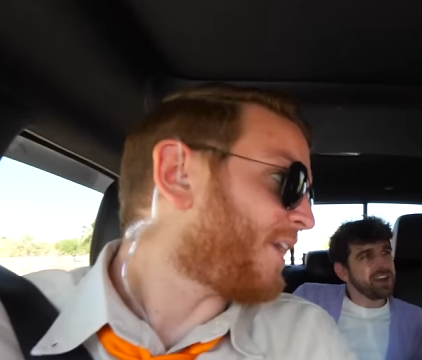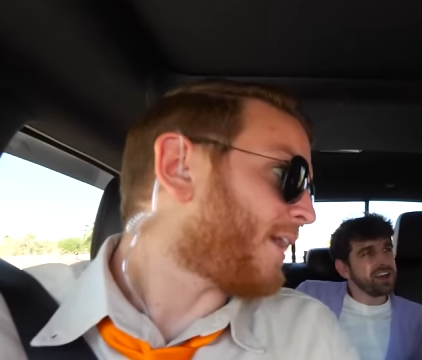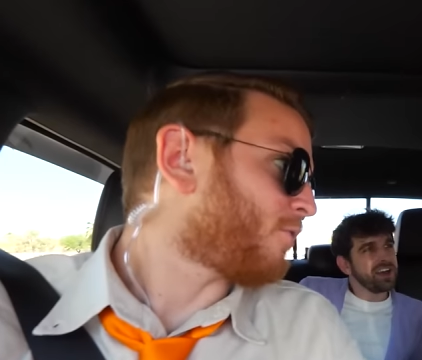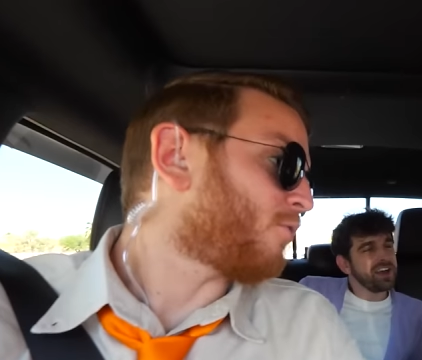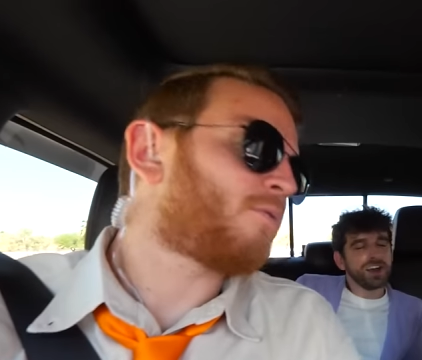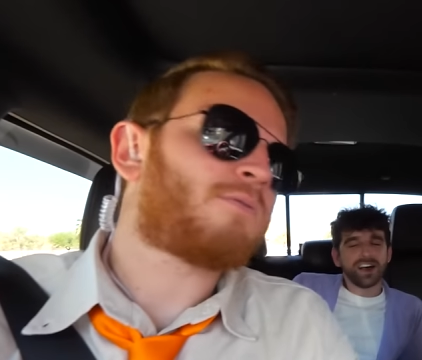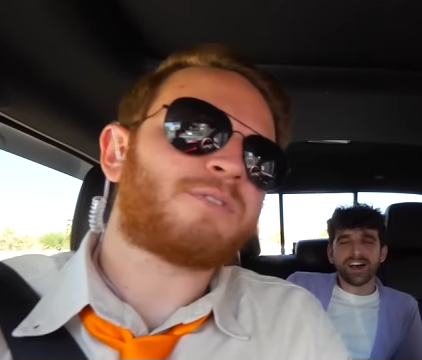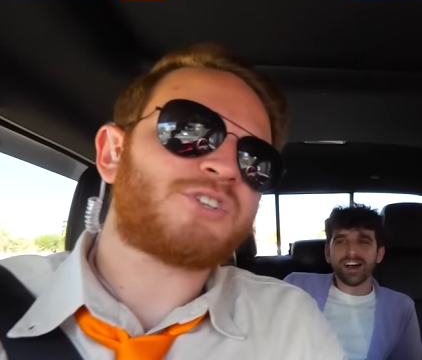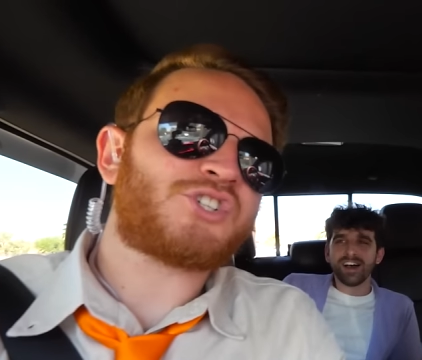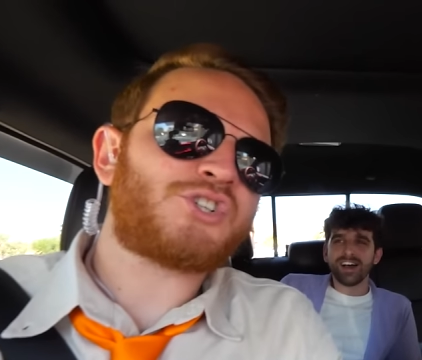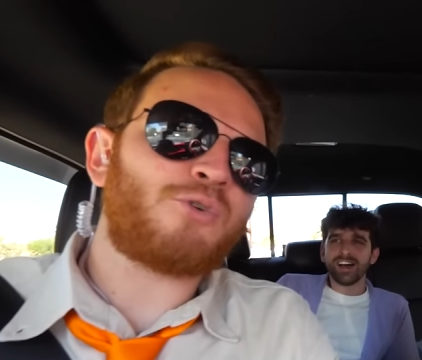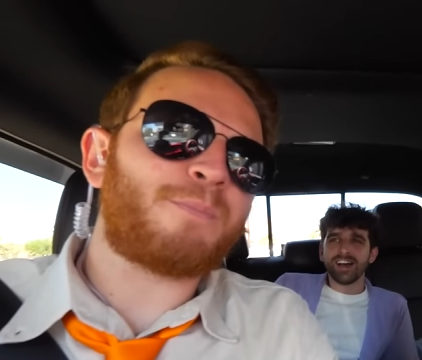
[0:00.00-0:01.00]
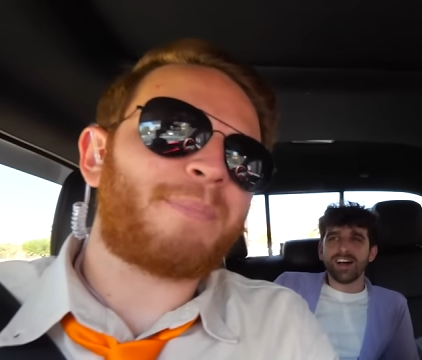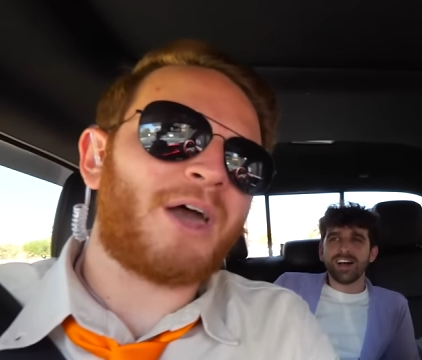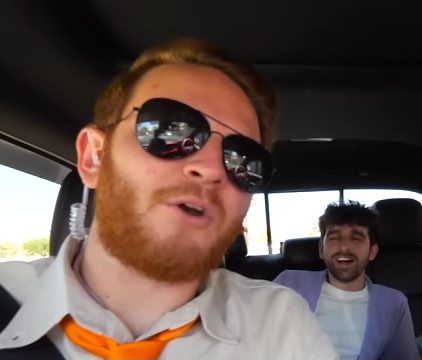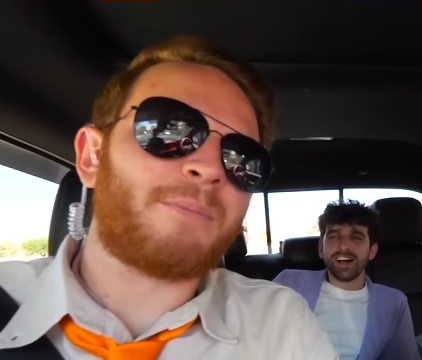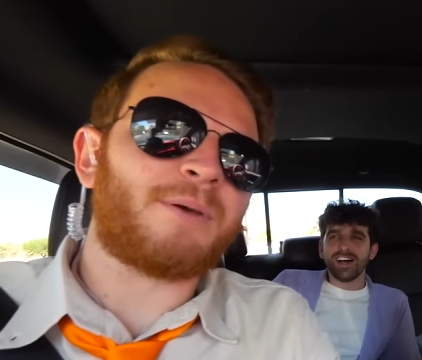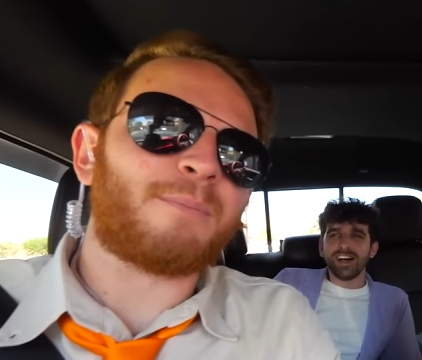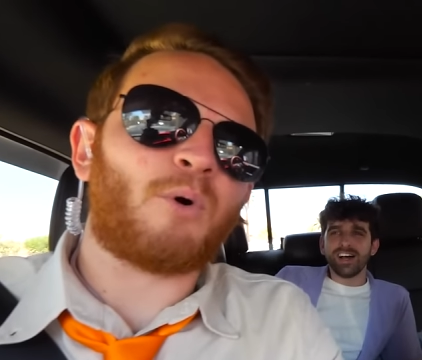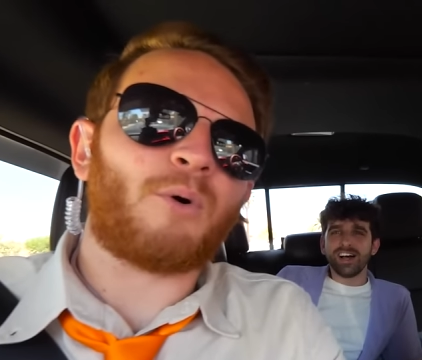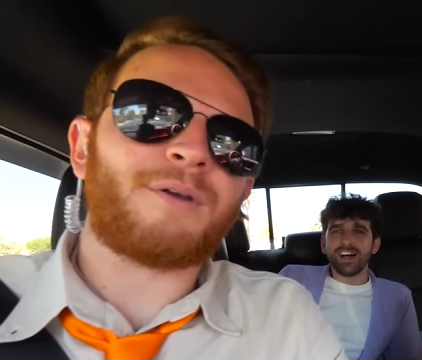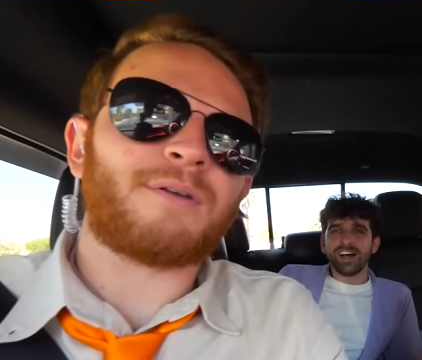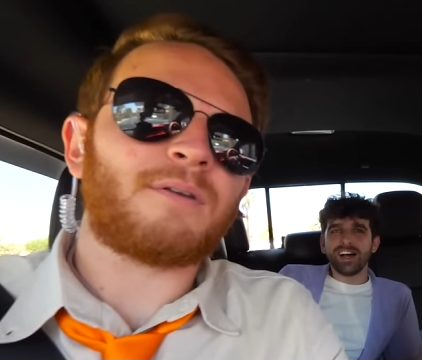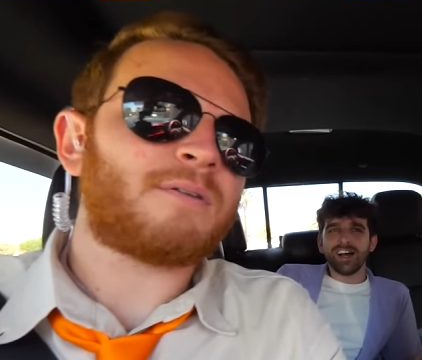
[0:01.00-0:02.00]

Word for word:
Speaker 1: Daniel, the yeah. shoot better be important.